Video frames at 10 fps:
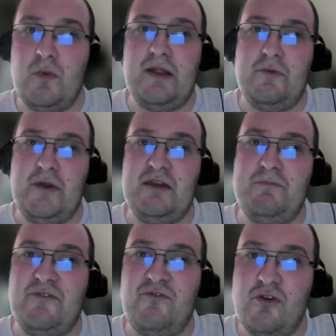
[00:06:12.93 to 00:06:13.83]
when we
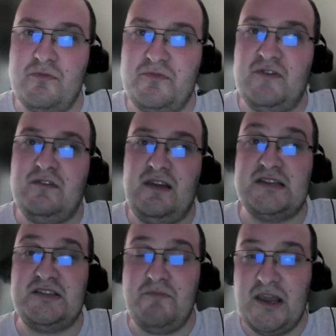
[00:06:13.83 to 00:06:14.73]
performed the
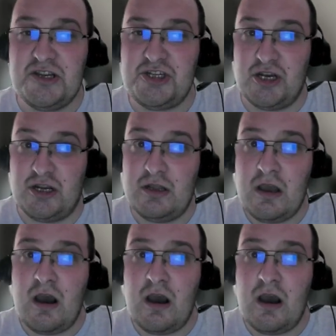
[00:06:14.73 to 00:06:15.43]
estimation